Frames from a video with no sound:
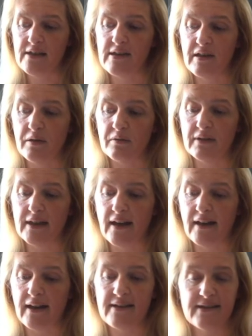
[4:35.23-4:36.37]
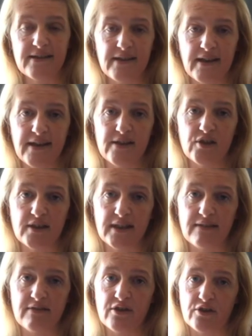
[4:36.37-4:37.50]
So yeah, as I say, each
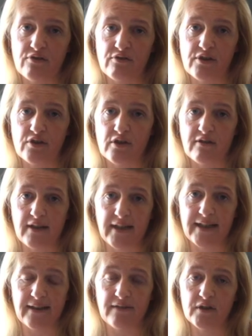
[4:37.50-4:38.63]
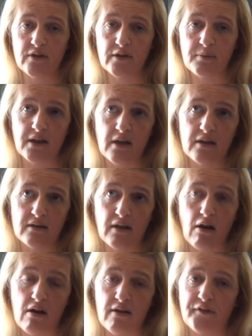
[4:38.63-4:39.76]
clearing does restore our light levels. We are
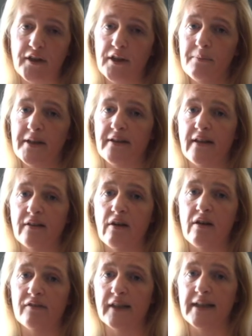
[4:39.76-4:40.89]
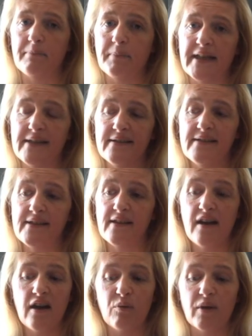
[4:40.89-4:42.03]
half human and half light beings.
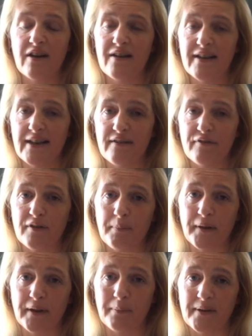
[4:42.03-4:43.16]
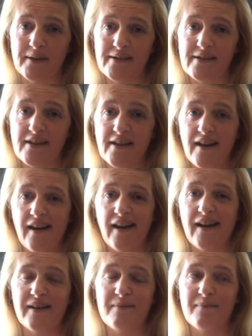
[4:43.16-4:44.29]
We are here for a purpose.
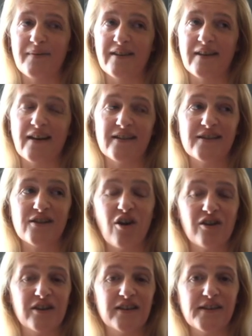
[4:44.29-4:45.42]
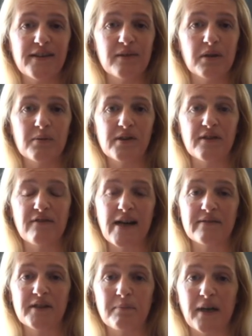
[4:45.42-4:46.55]
That darkness that we were
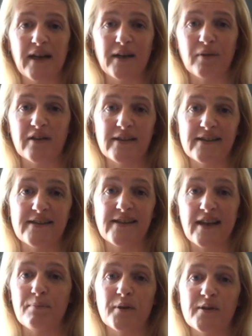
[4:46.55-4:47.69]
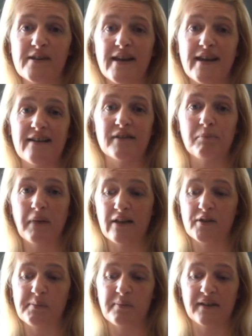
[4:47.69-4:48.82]
surrounded by wanted to keep us down and make
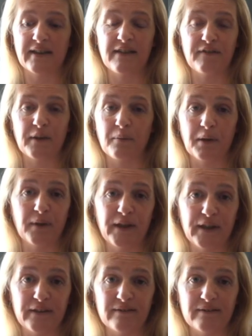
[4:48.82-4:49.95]
us believe that we weren't.